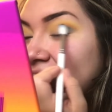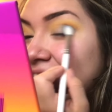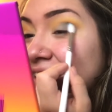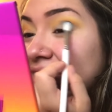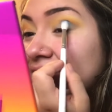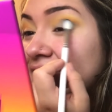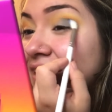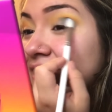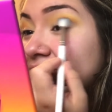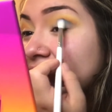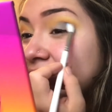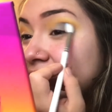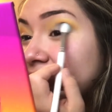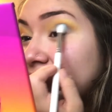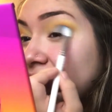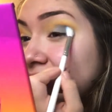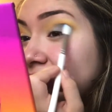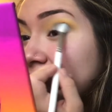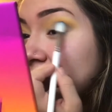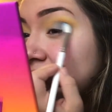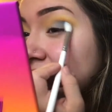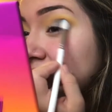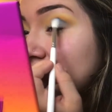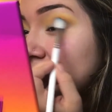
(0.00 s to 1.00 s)
I don't know.
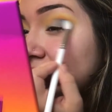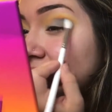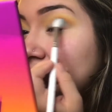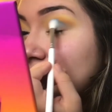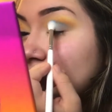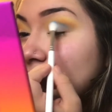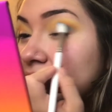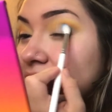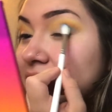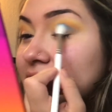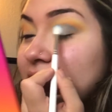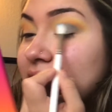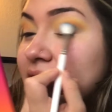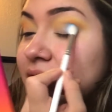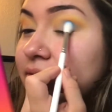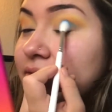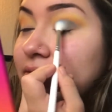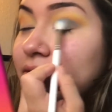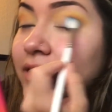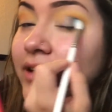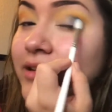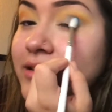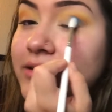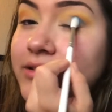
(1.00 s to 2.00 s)

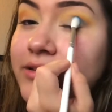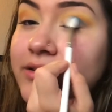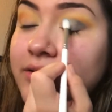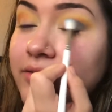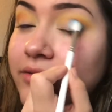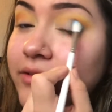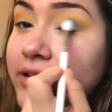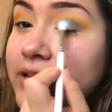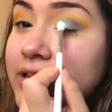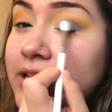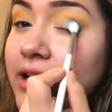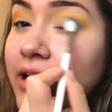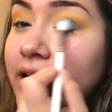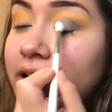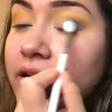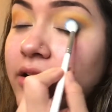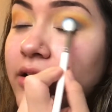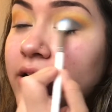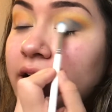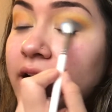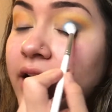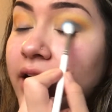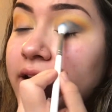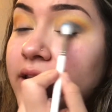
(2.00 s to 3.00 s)
Watch. Once I
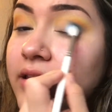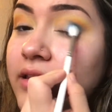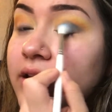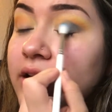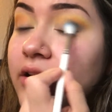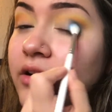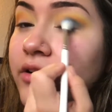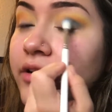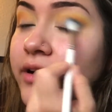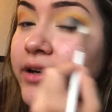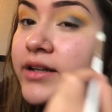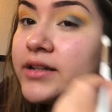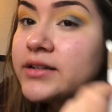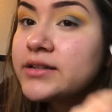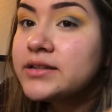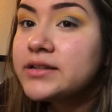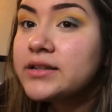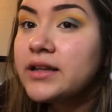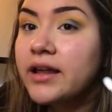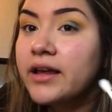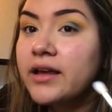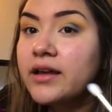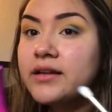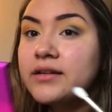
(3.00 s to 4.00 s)
cut the crease,
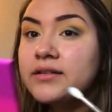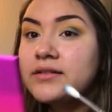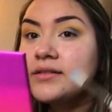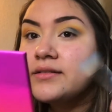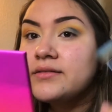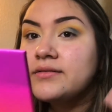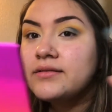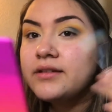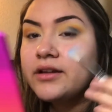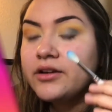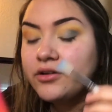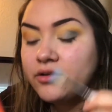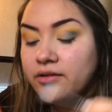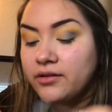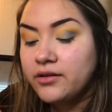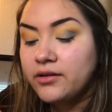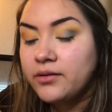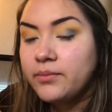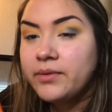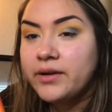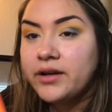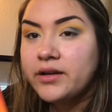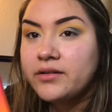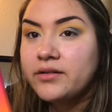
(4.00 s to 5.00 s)
like it'll look
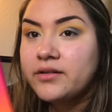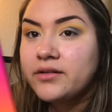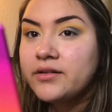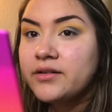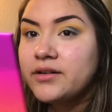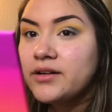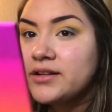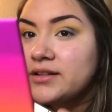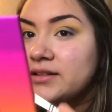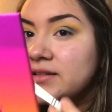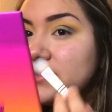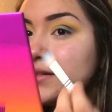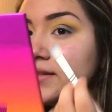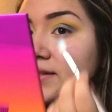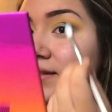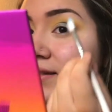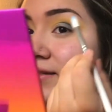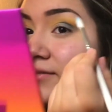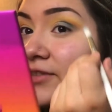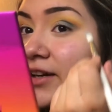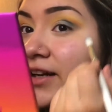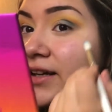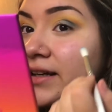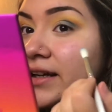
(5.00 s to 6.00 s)
better because
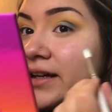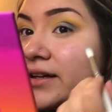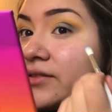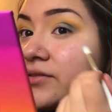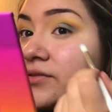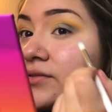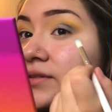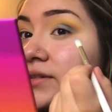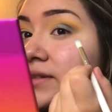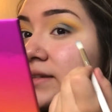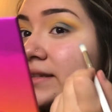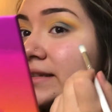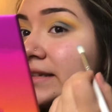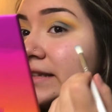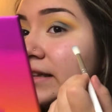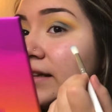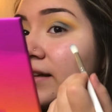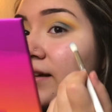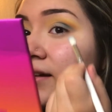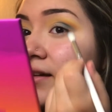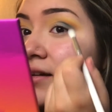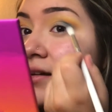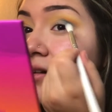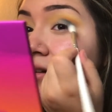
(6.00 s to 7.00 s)
right now it's
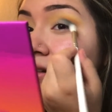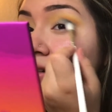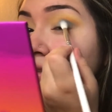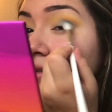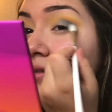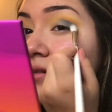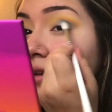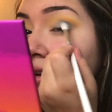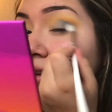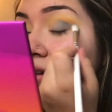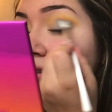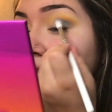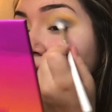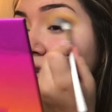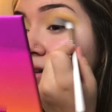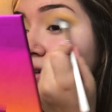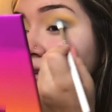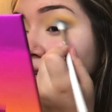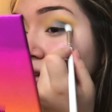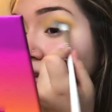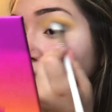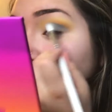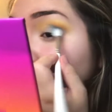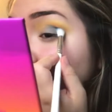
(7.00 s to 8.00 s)
not looking
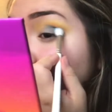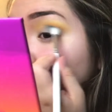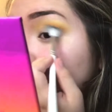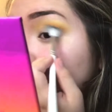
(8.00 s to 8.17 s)
cute.